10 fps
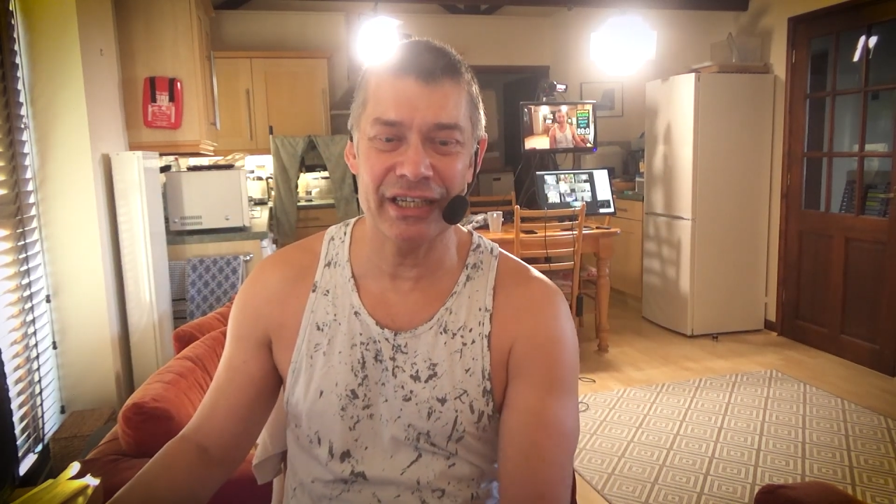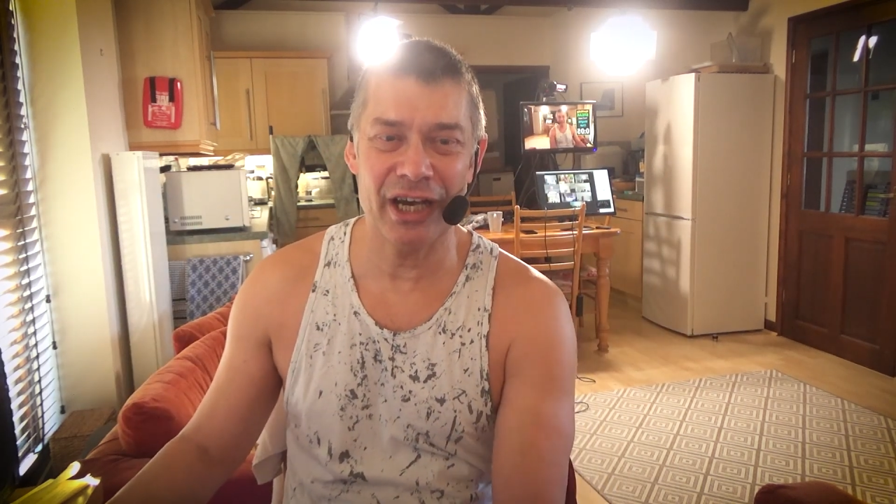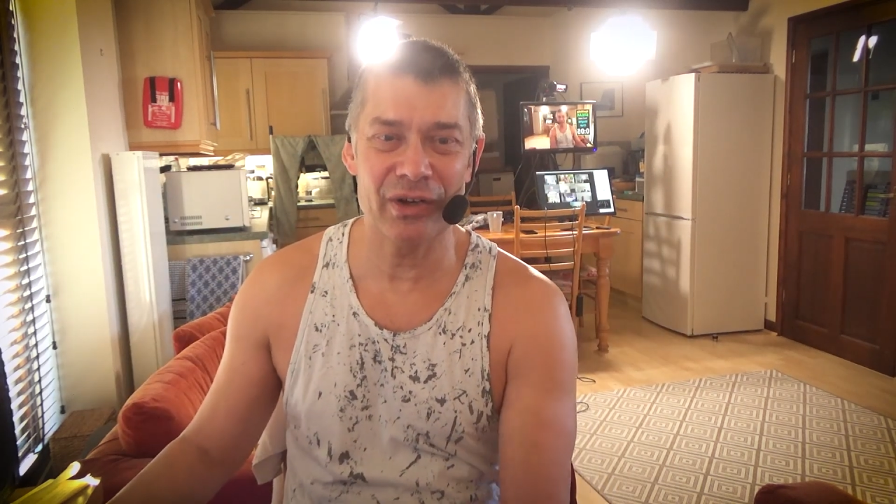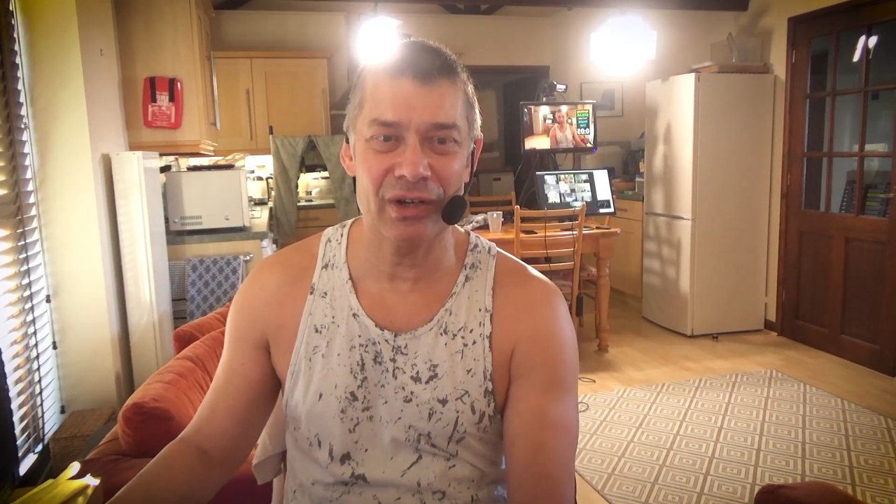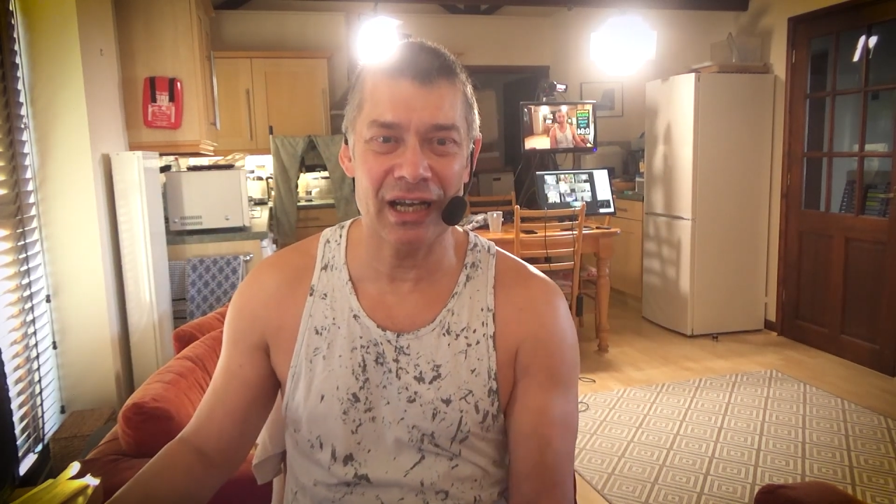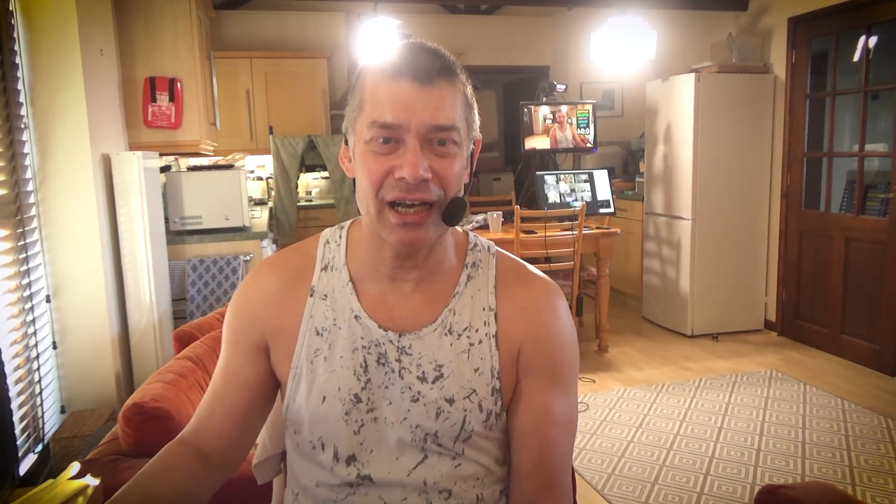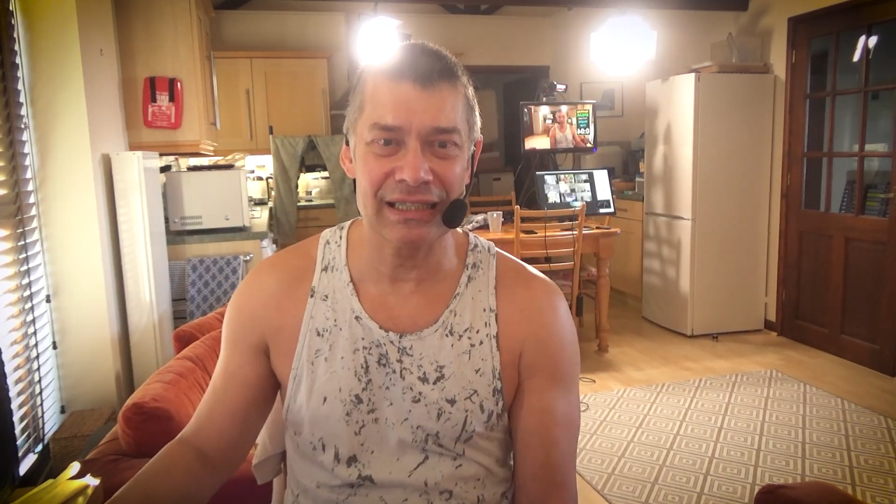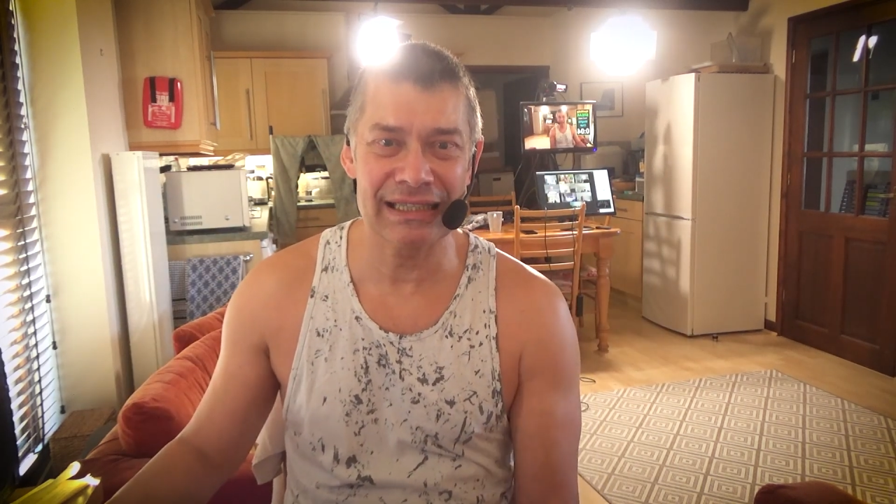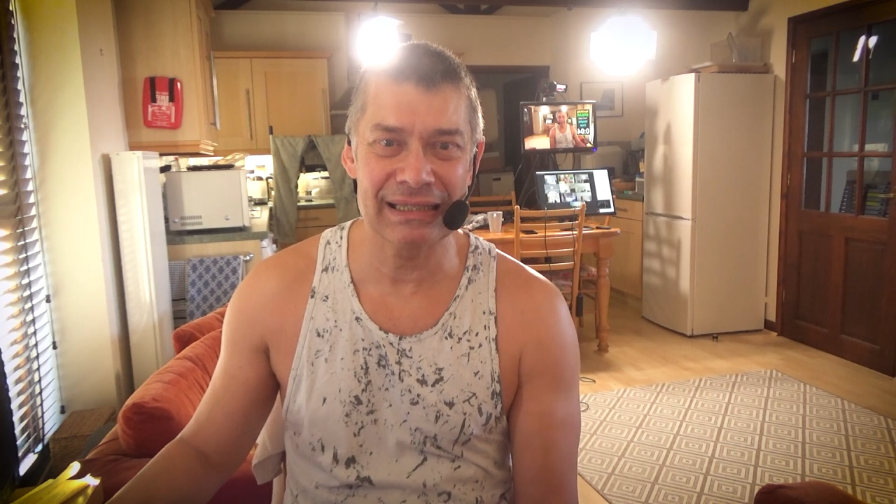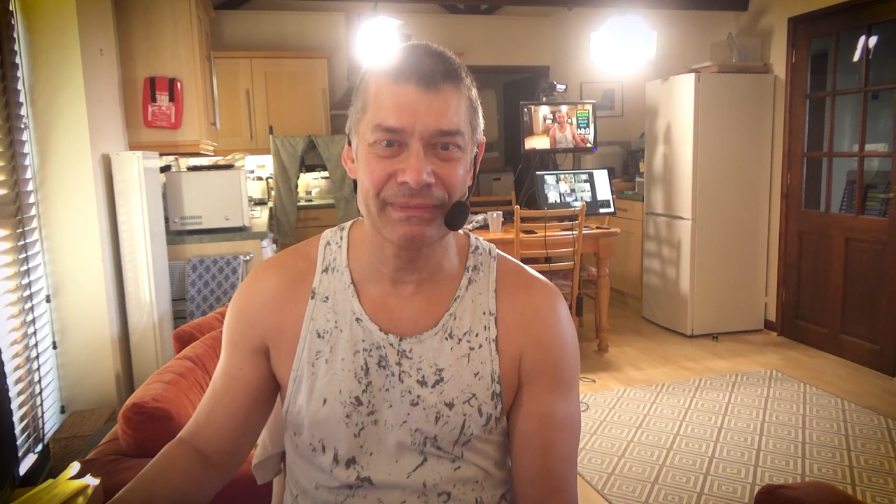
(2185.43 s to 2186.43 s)
No
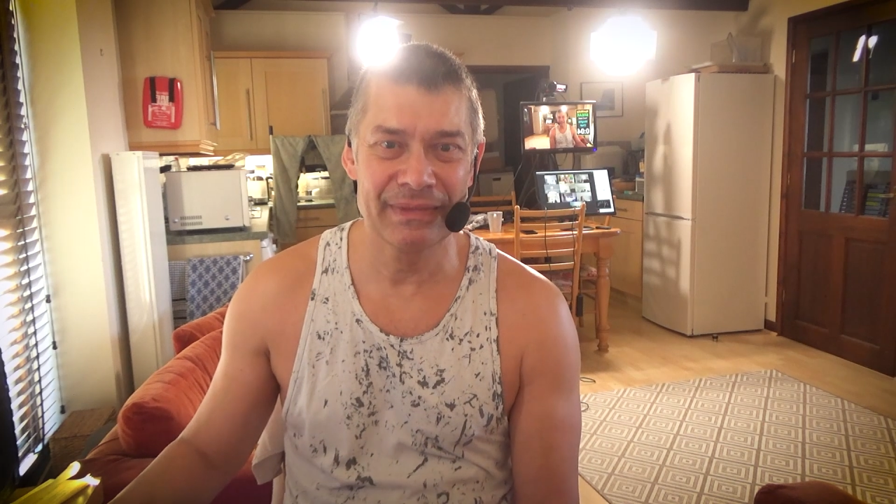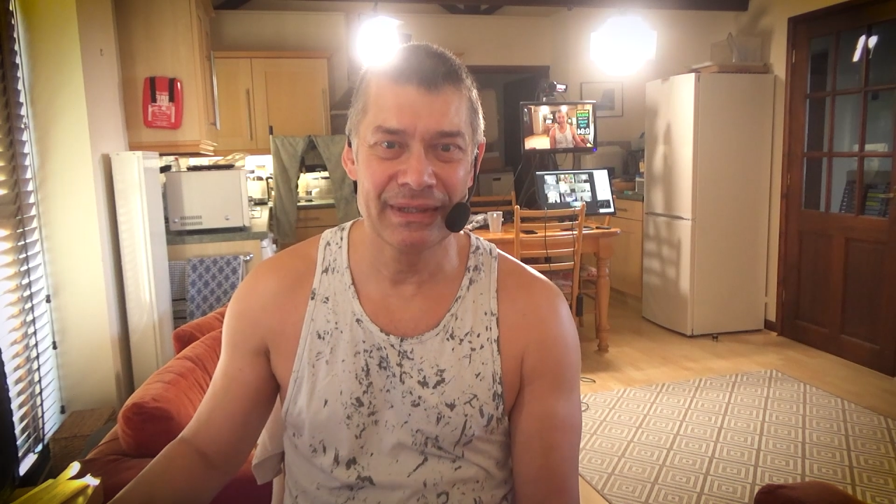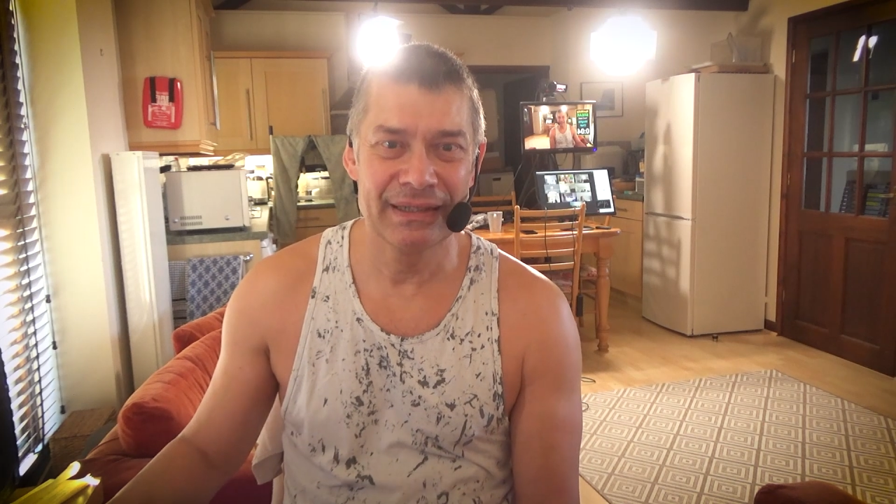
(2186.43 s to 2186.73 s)
class.